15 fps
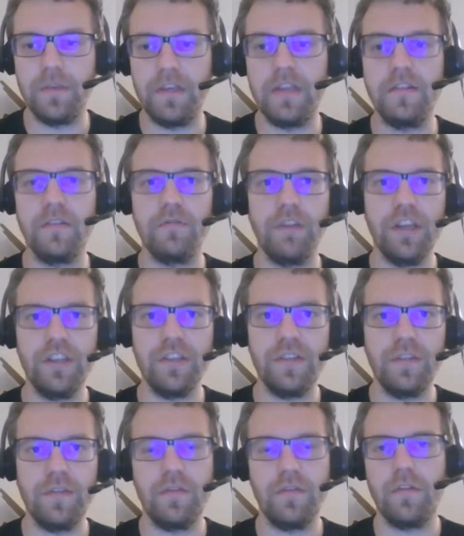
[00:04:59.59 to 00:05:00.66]

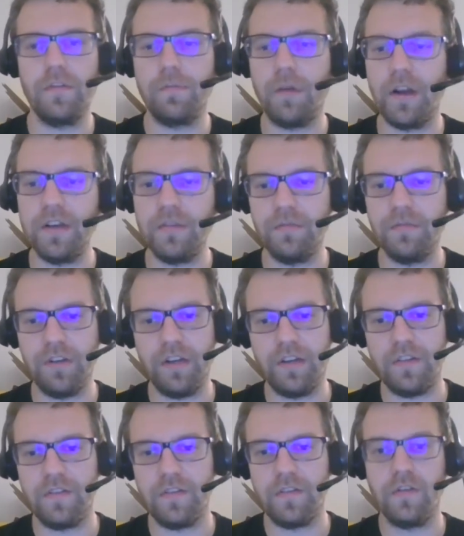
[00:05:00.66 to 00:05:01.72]
integrations to third-party products,